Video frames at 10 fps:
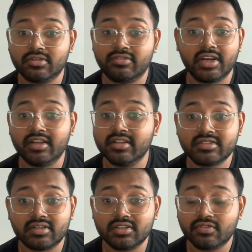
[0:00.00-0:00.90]
trade the
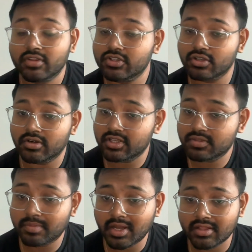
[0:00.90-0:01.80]
search for the
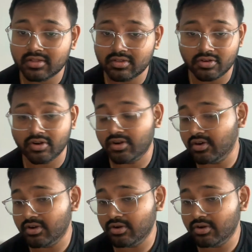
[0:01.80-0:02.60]
shortest path. You're not